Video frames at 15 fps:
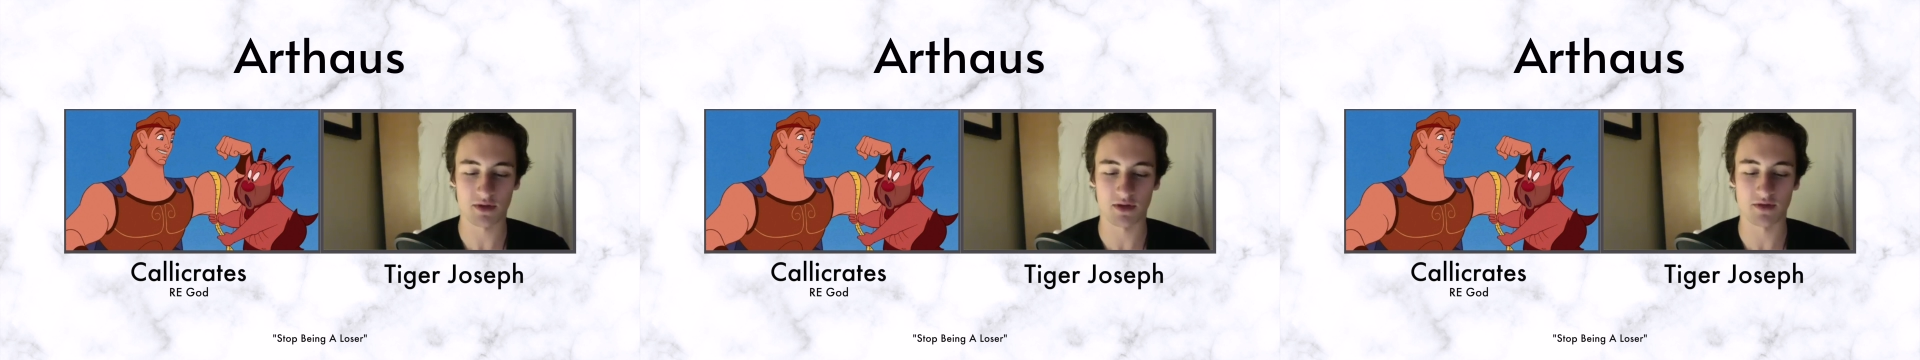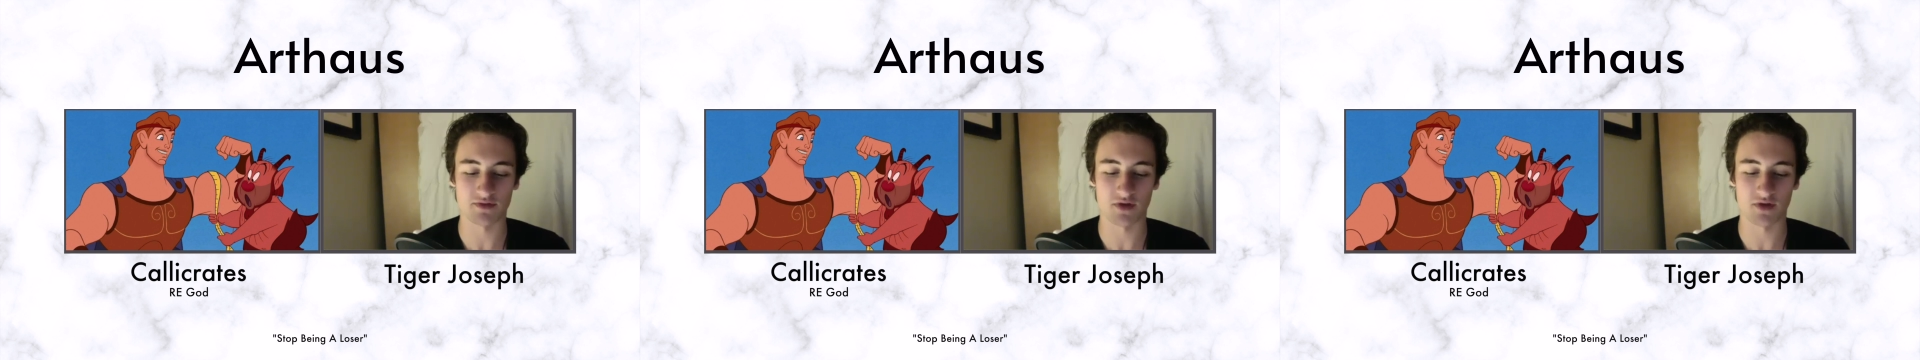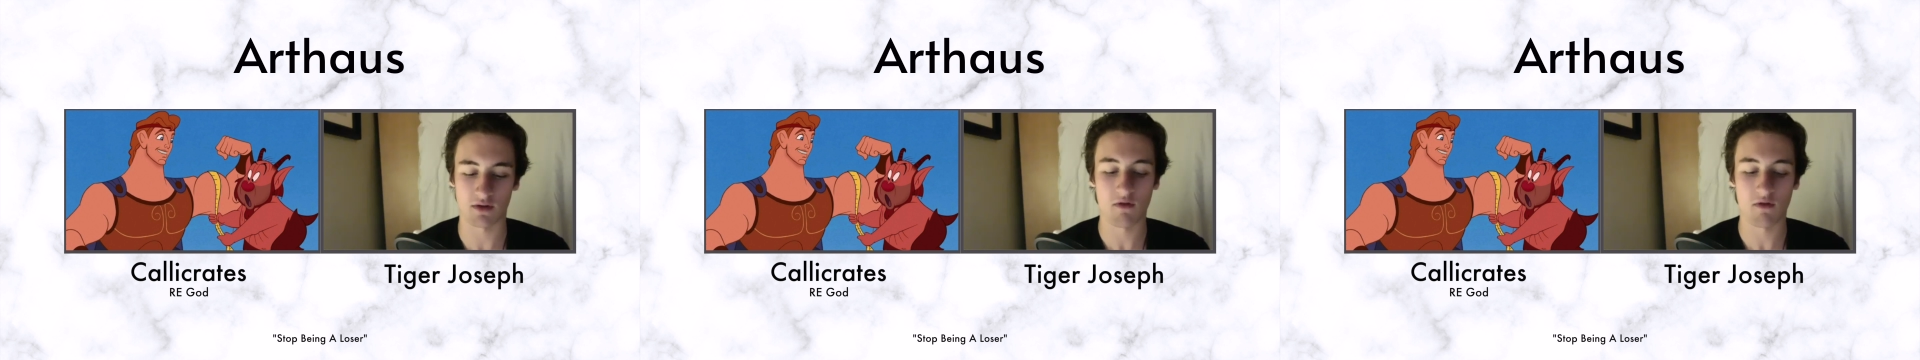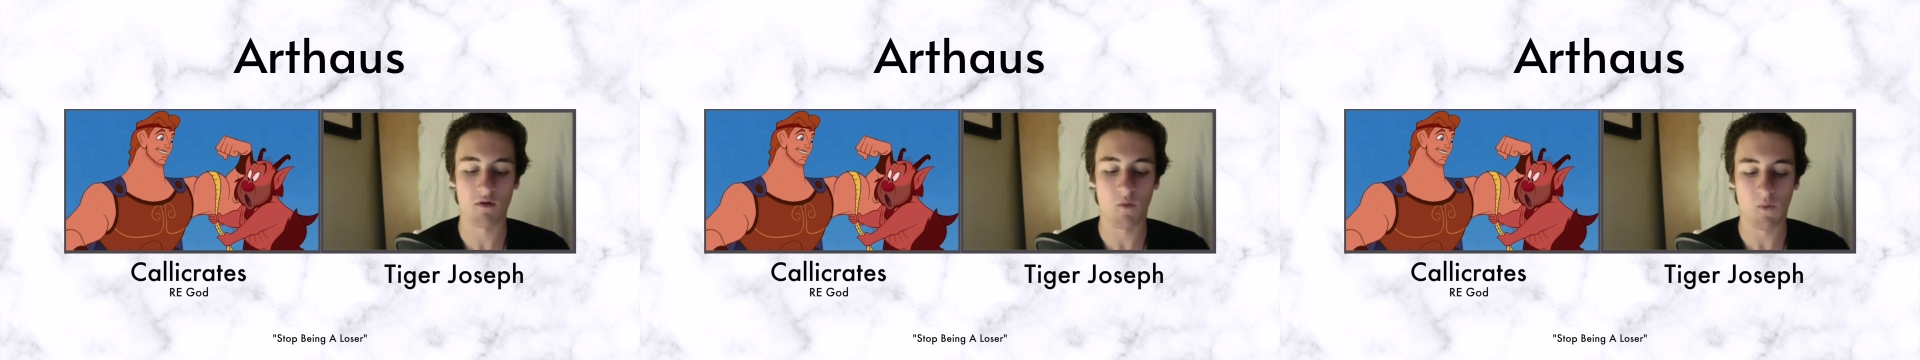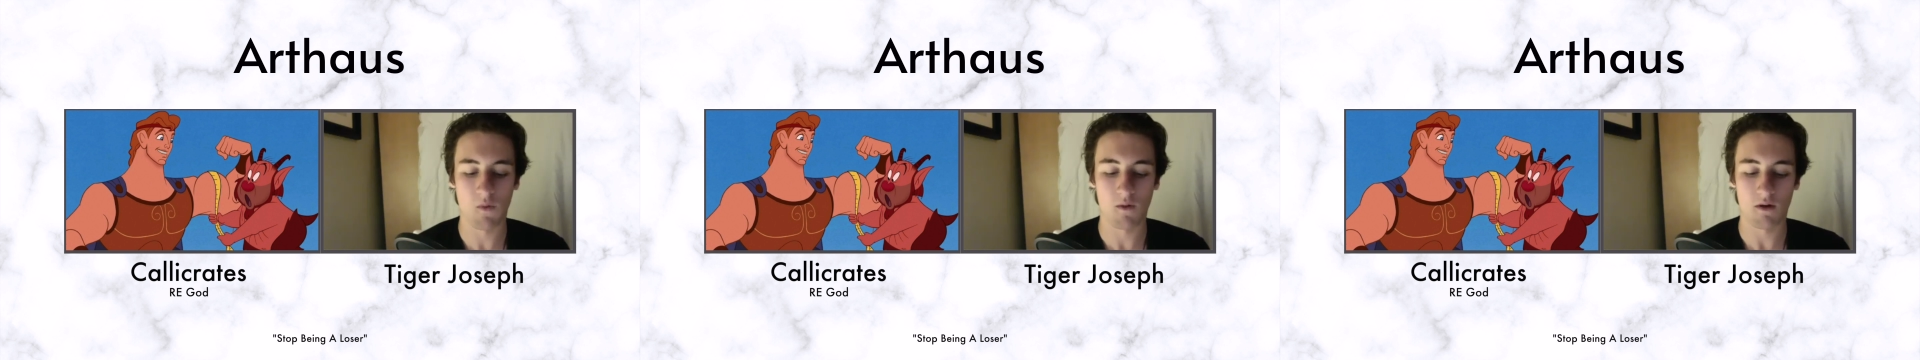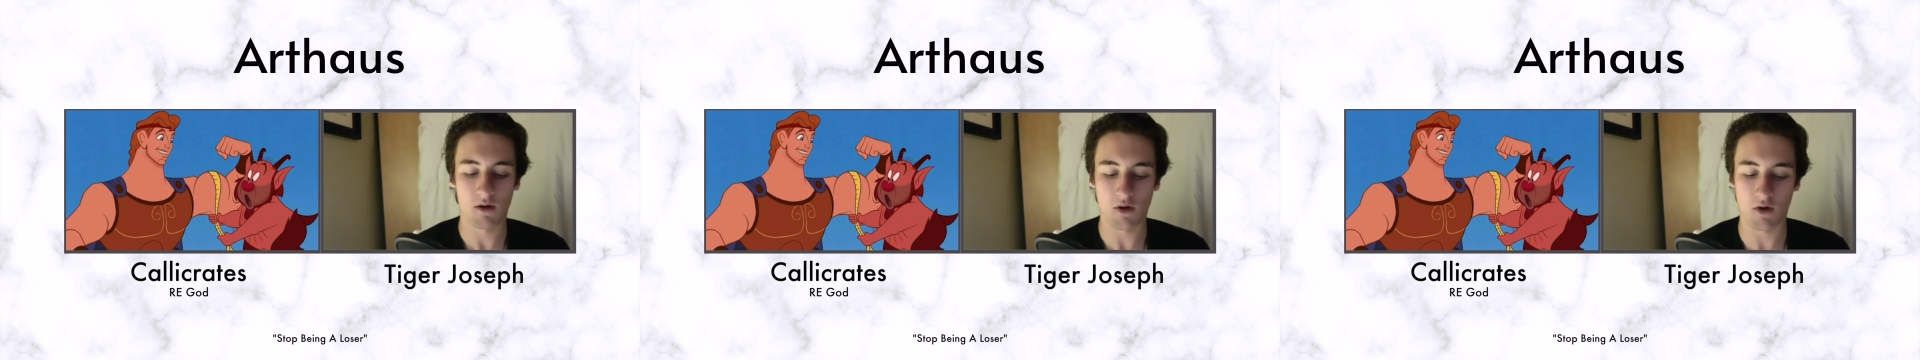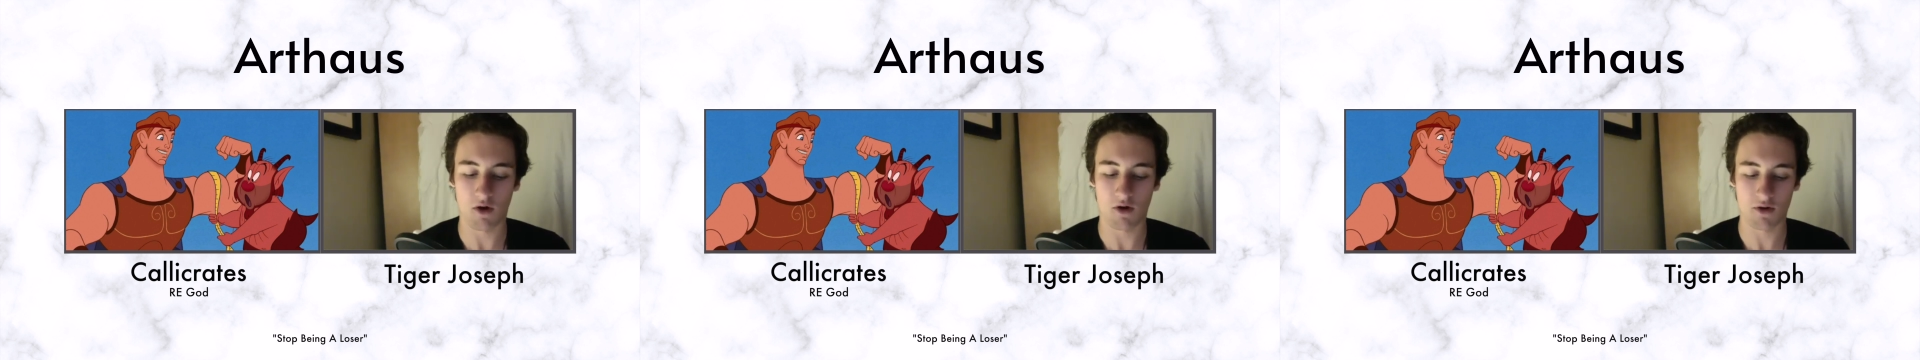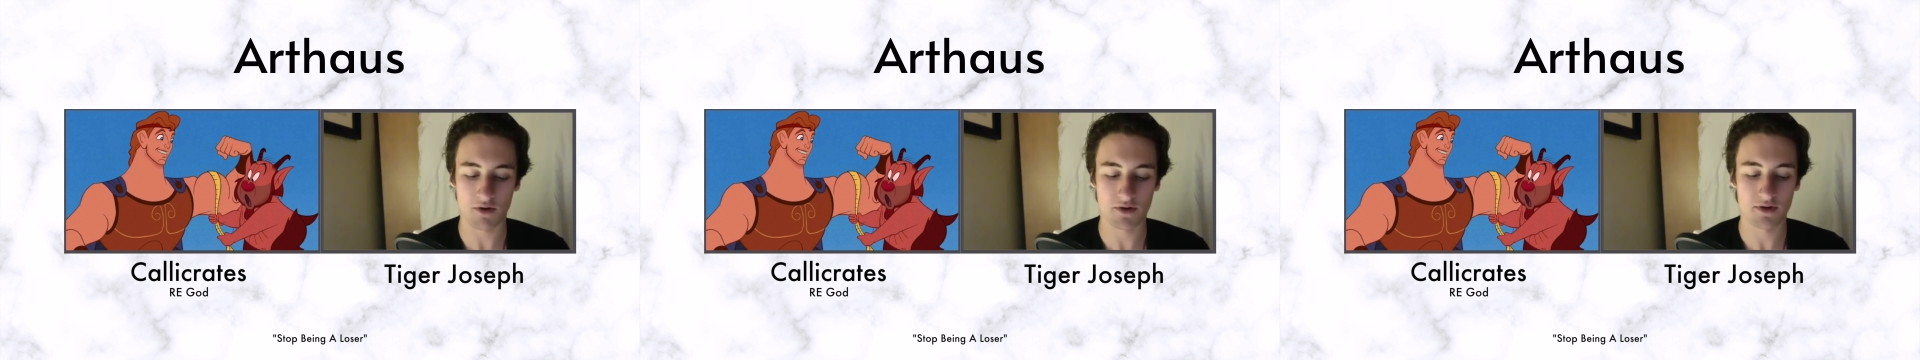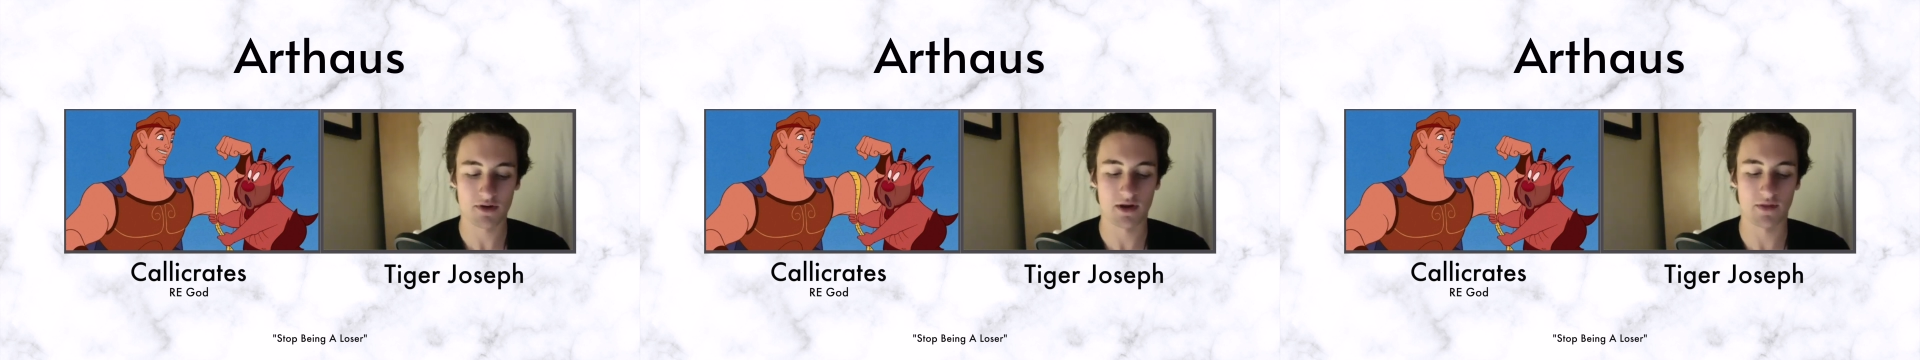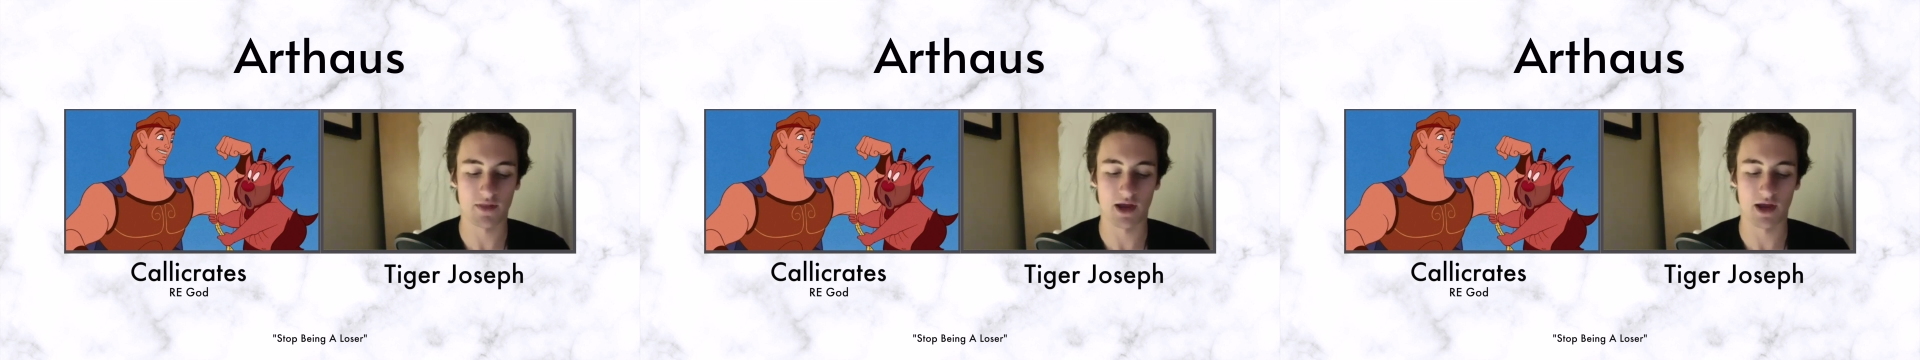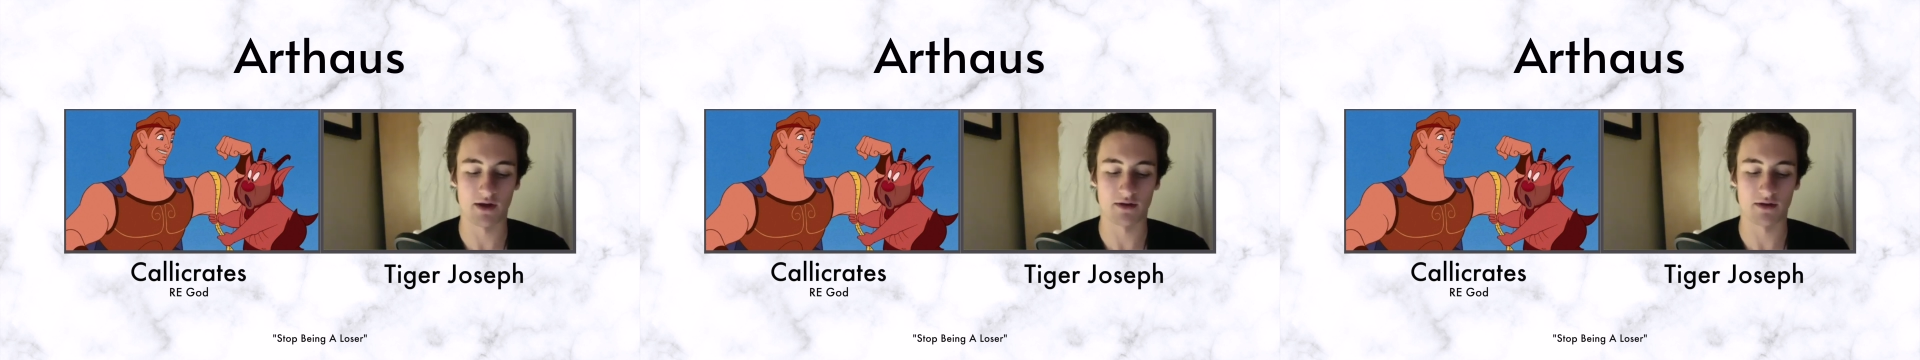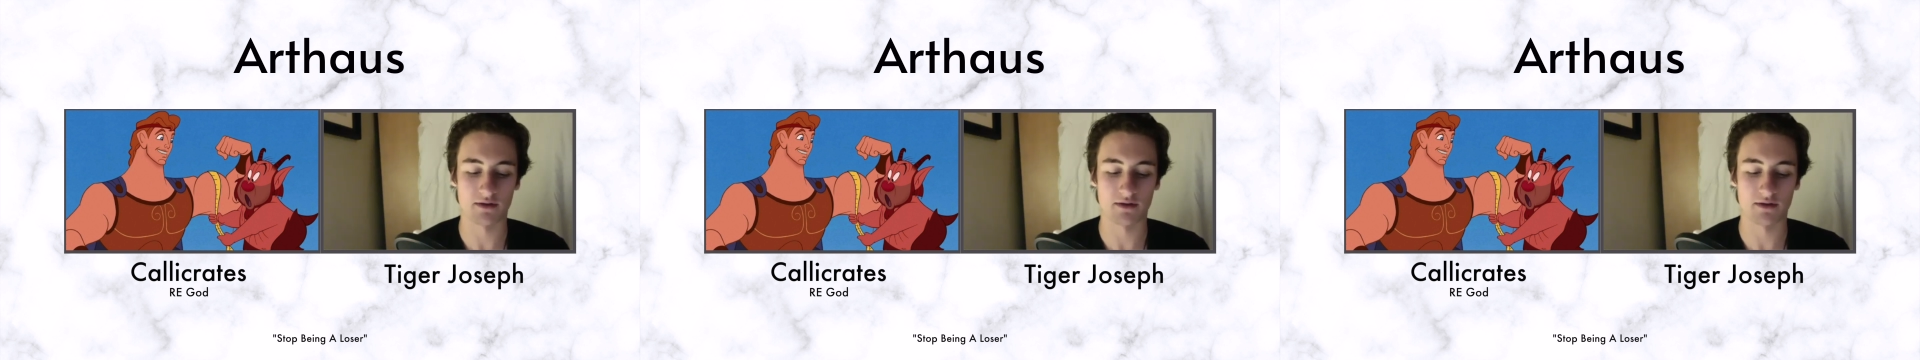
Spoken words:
that's hard and that